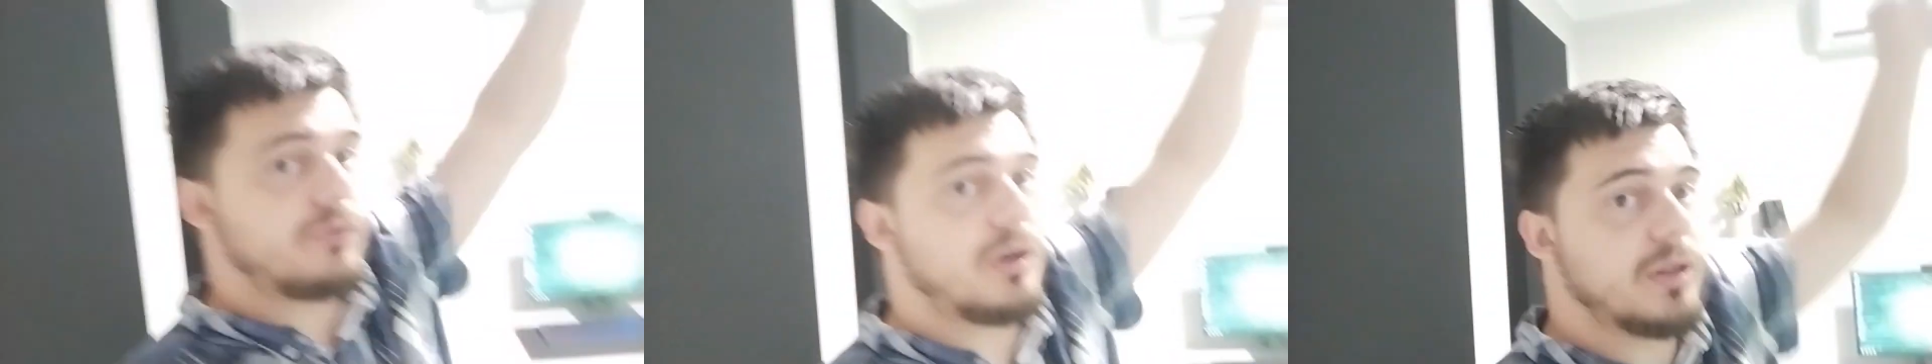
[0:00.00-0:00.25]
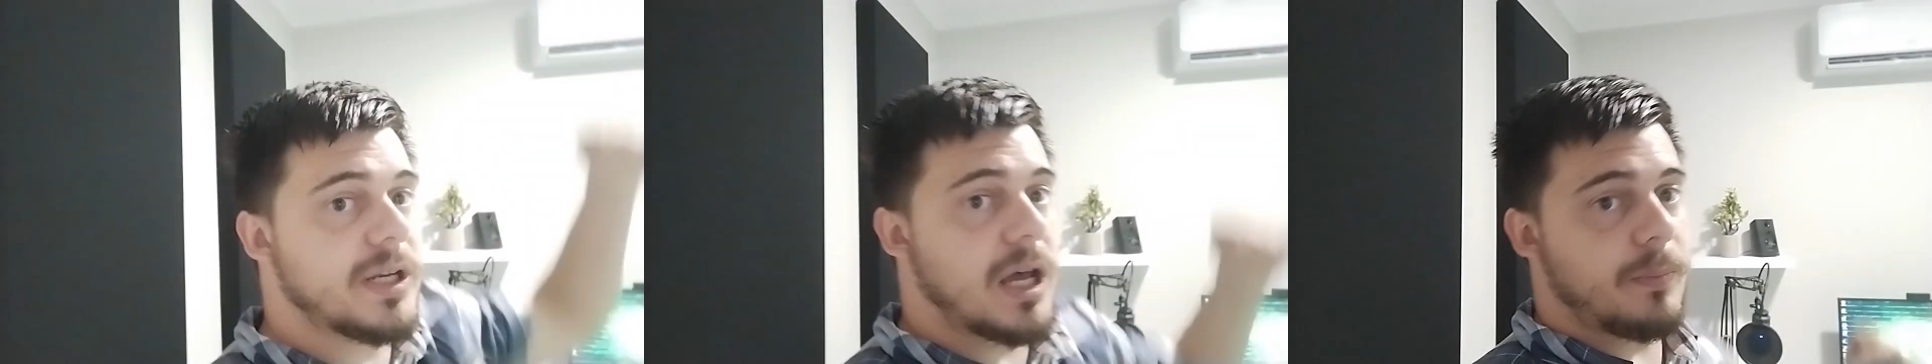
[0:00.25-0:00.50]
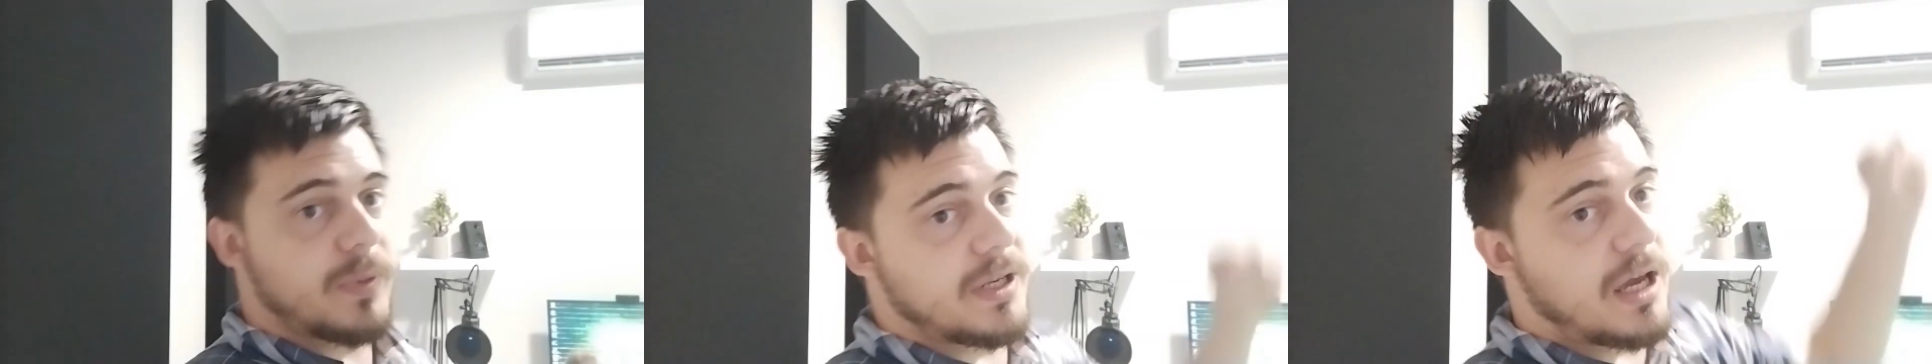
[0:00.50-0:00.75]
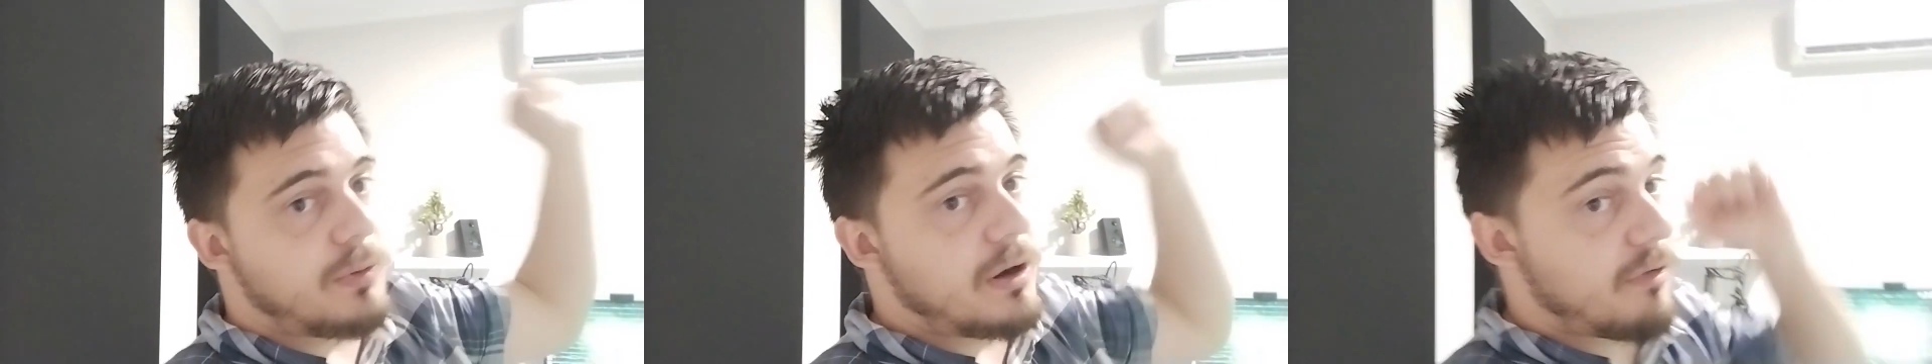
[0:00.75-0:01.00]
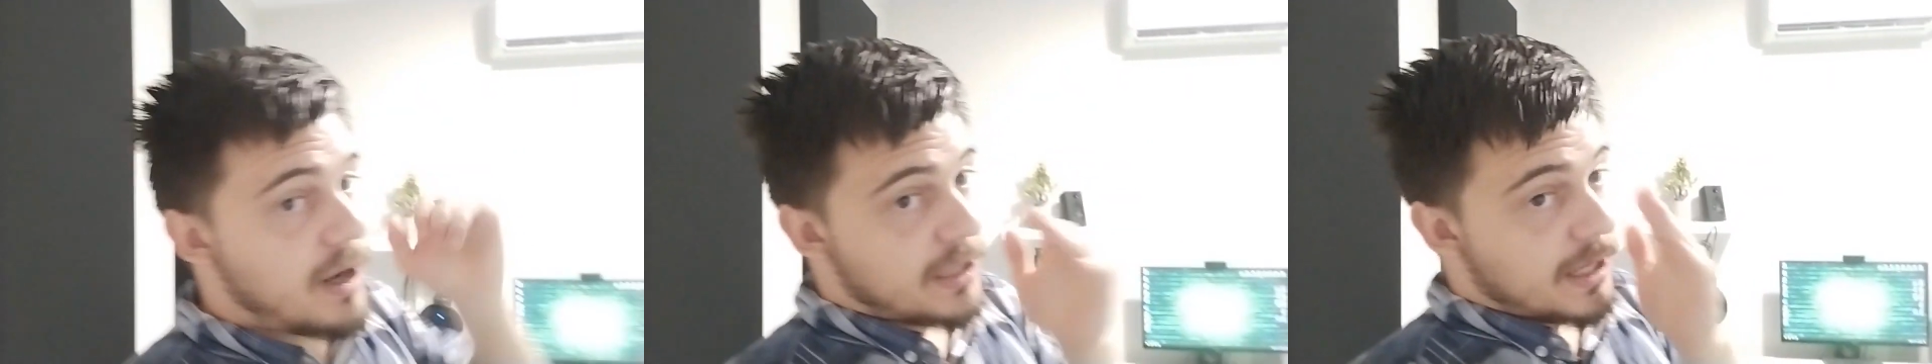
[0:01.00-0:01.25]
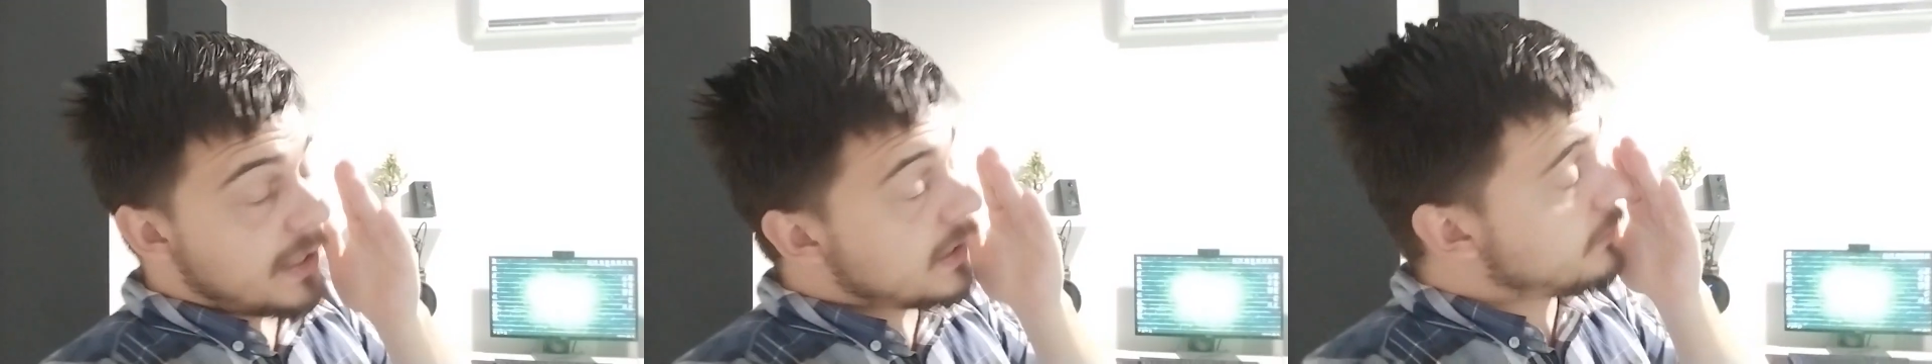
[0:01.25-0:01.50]
it up and down whenever I
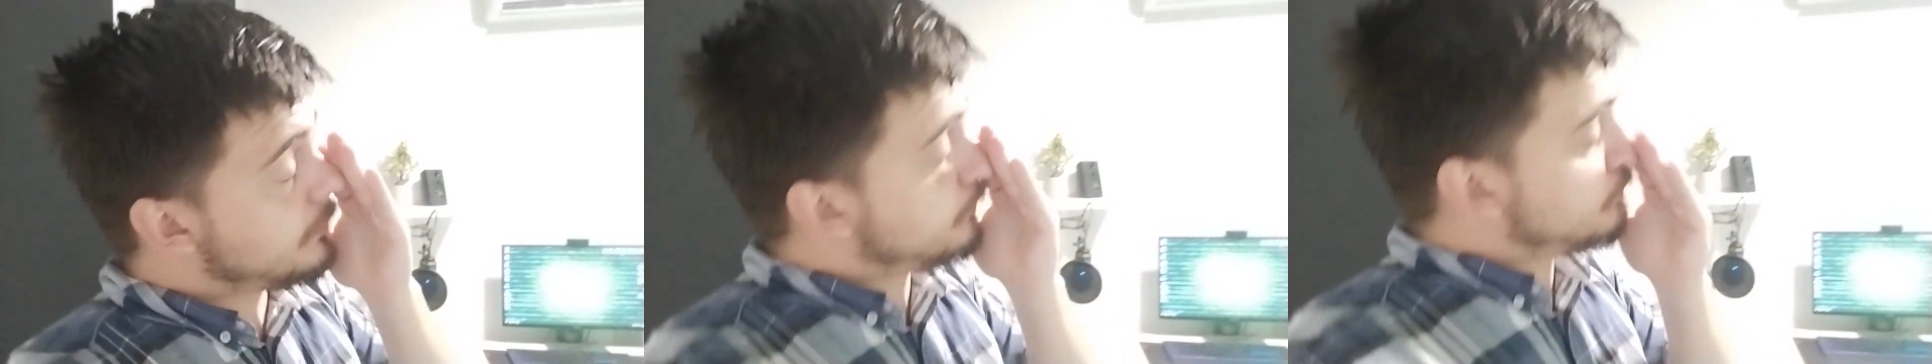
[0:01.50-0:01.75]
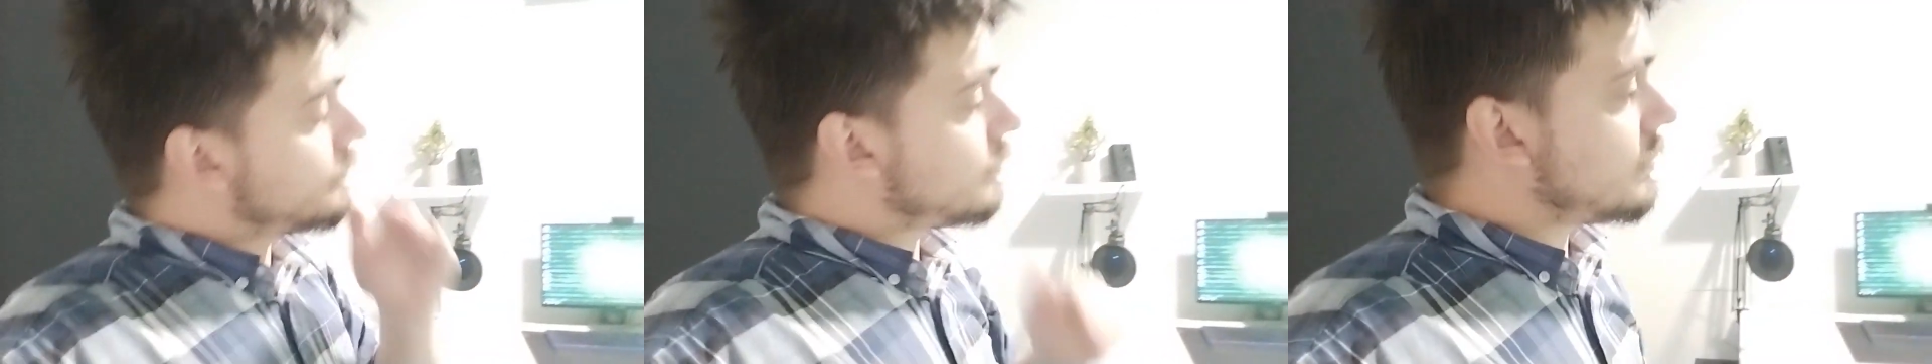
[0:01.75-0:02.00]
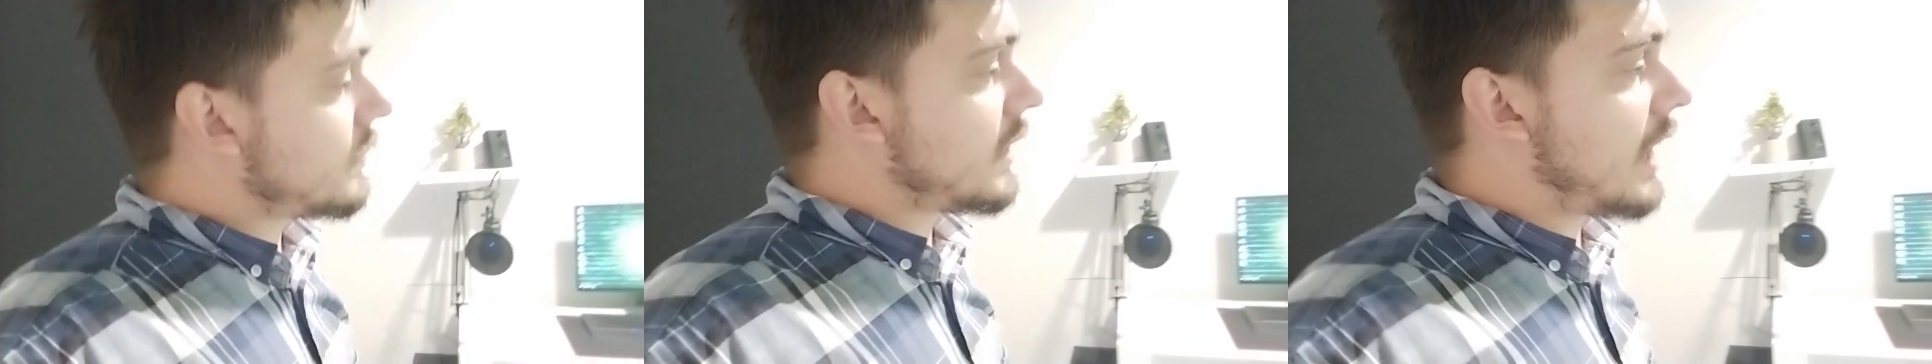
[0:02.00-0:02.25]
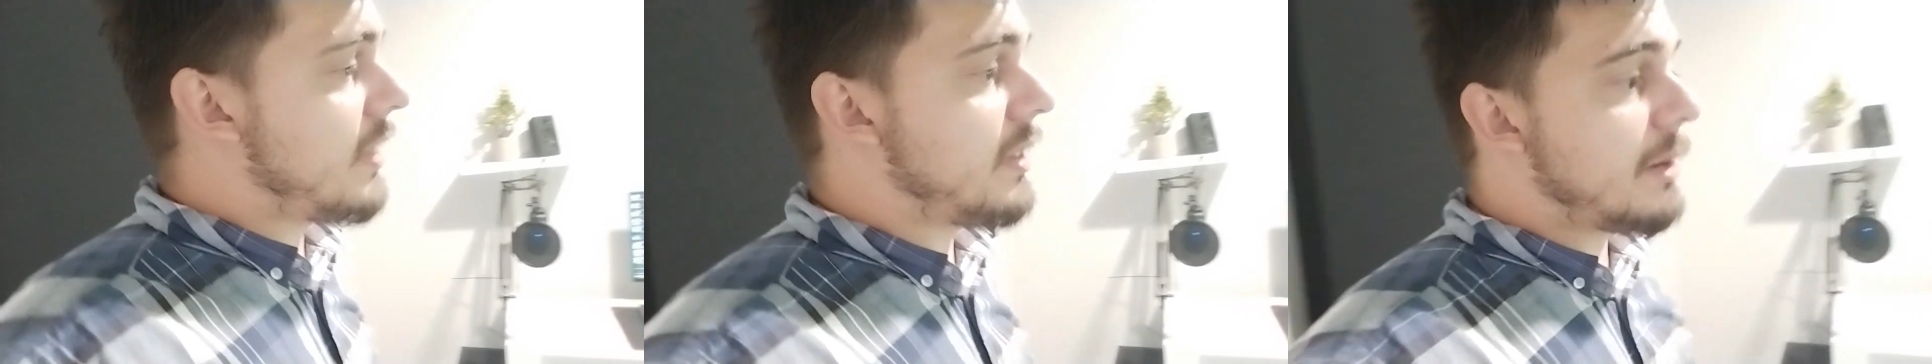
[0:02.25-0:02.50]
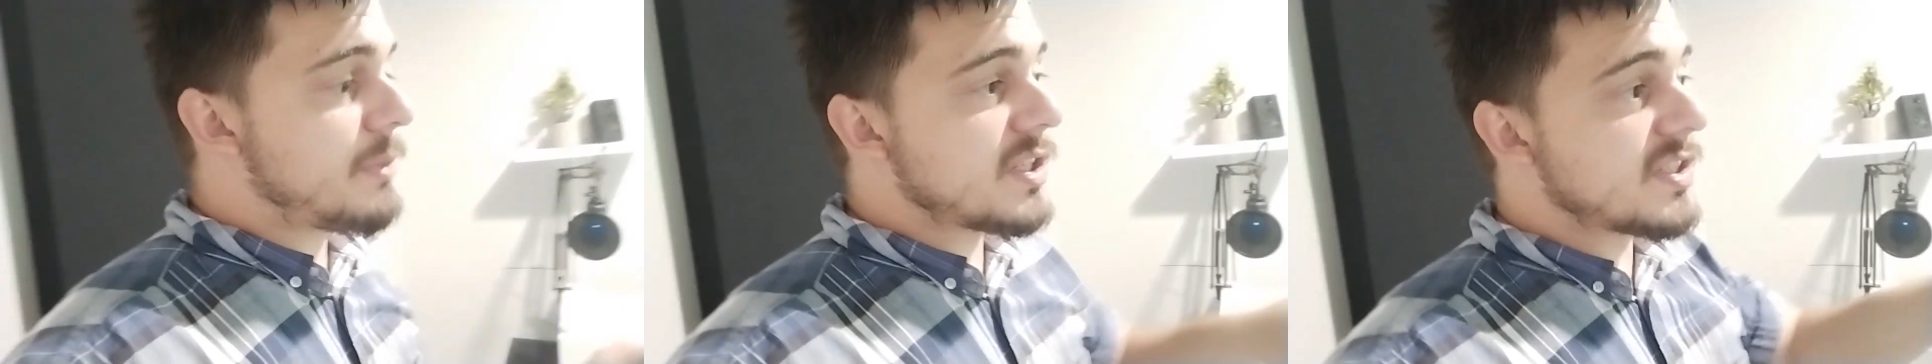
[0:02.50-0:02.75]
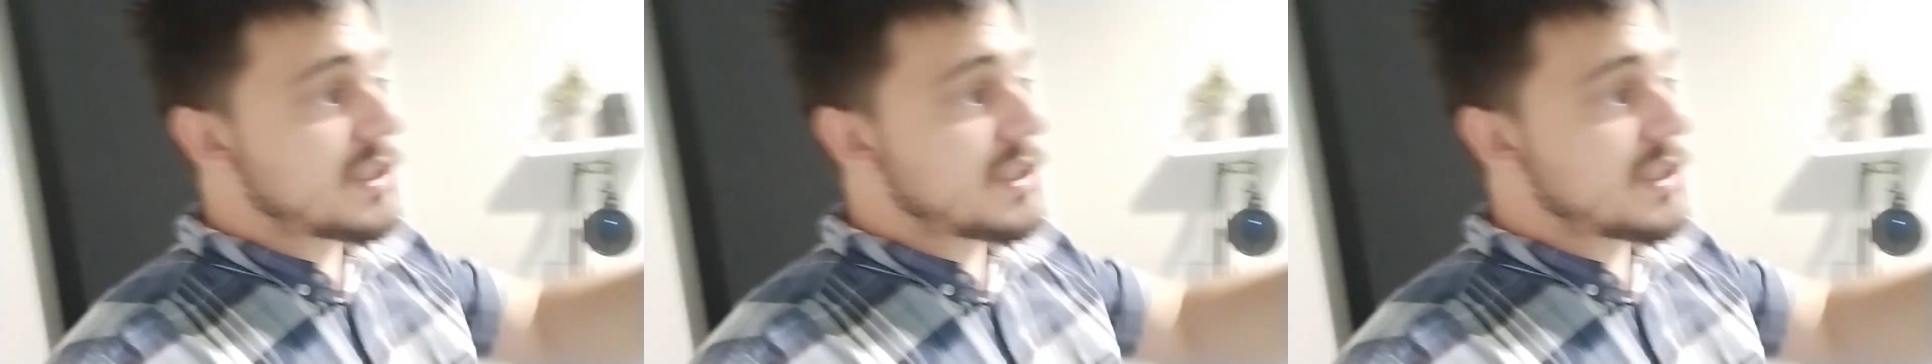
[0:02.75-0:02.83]
like. And then I'm going to